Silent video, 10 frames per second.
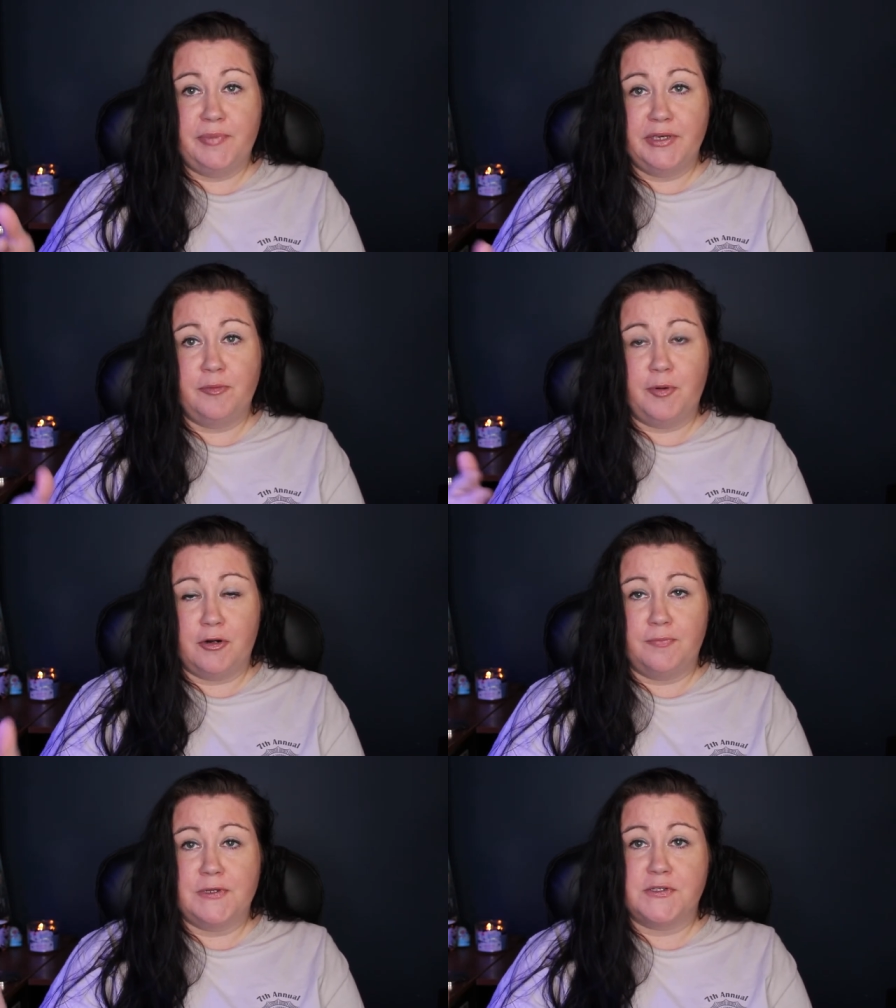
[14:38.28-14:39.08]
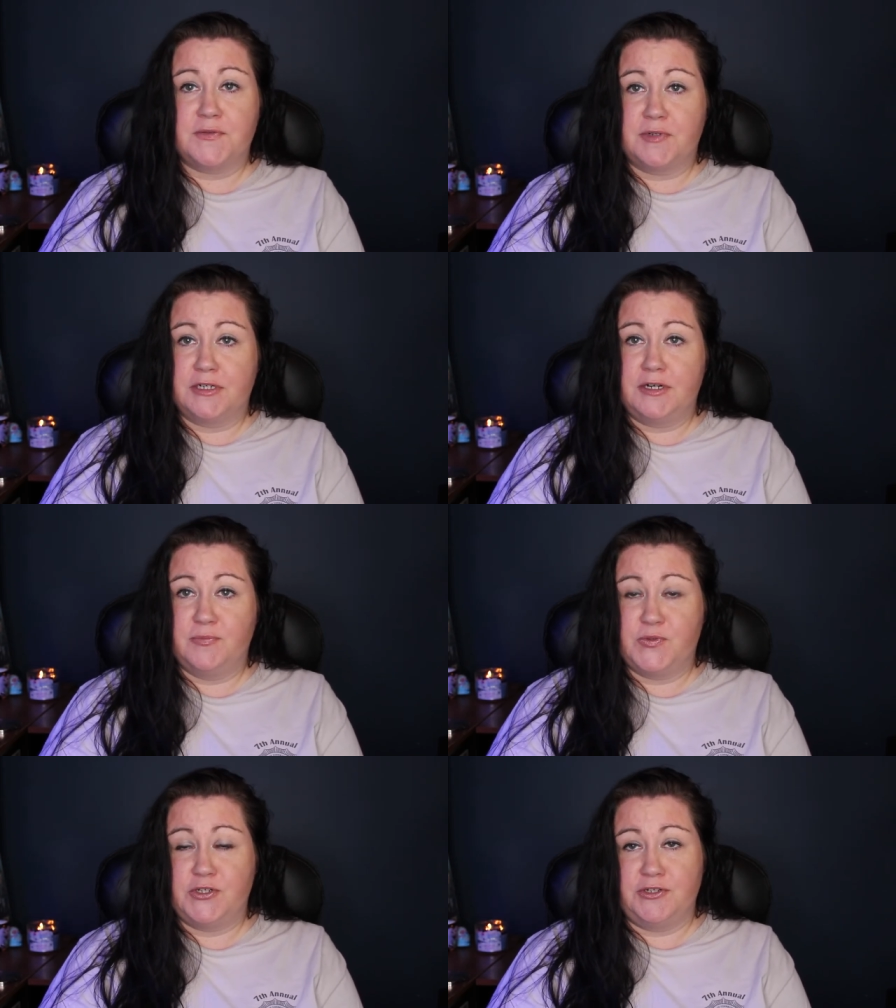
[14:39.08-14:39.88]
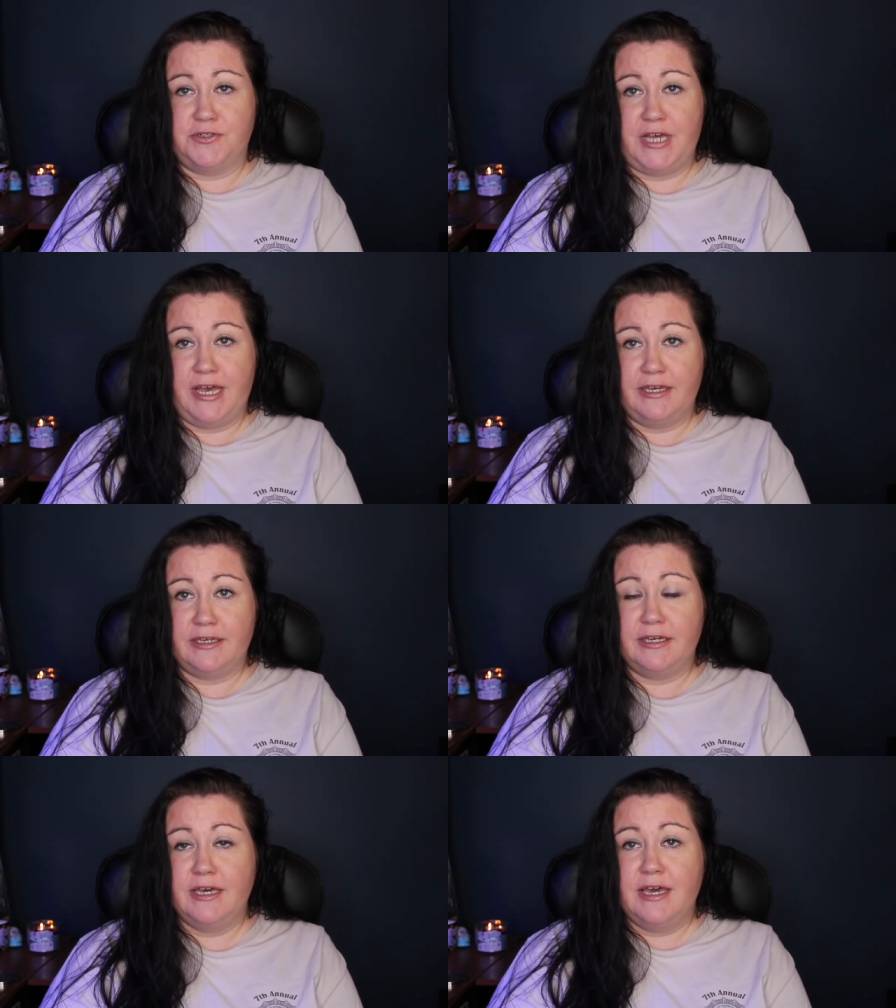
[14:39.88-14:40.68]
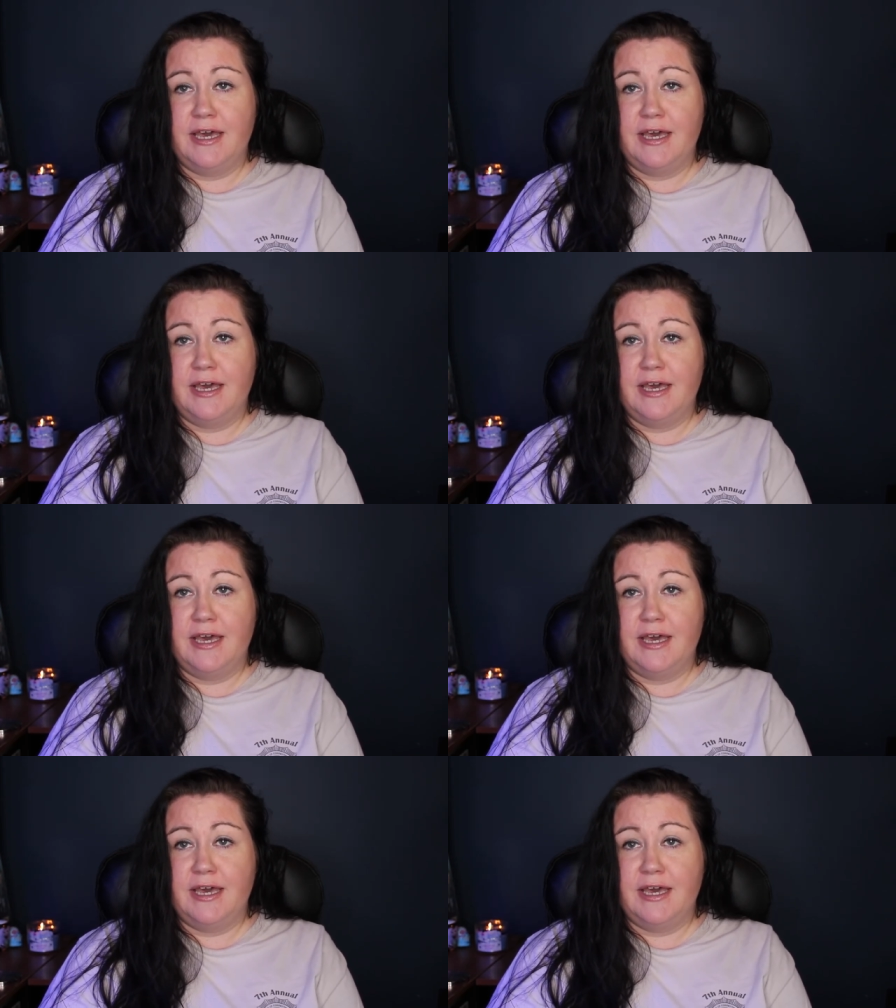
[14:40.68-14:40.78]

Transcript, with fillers: big purpose when it comes to your tank,